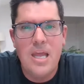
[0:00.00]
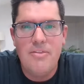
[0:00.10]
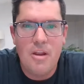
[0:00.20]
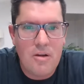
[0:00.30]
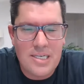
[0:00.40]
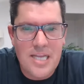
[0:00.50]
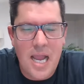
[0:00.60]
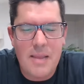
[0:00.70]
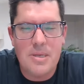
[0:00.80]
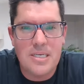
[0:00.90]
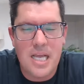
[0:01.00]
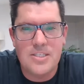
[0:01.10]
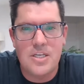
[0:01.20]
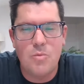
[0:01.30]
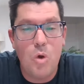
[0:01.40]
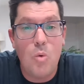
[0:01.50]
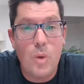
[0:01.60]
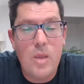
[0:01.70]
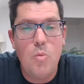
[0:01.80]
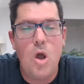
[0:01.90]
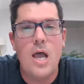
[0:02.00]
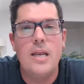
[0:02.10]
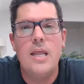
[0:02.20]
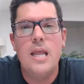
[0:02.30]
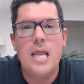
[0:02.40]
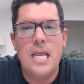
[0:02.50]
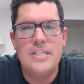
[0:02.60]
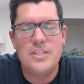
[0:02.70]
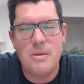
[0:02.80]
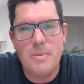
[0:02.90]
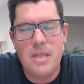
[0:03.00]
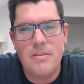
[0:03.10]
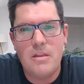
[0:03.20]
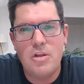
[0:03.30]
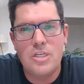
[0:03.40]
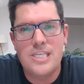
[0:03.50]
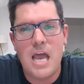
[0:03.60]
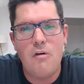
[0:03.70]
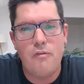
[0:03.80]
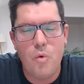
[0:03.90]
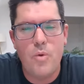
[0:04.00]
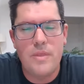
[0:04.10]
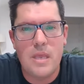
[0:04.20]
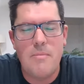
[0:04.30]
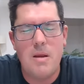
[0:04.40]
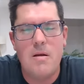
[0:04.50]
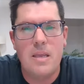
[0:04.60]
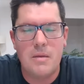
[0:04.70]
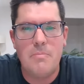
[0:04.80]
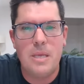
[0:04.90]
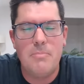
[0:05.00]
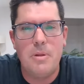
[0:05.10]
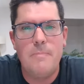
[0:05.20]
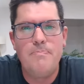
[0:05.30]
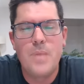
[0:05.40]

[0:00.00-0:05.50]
They're a dime a dozen. What we want is somebody that looks out for the American people.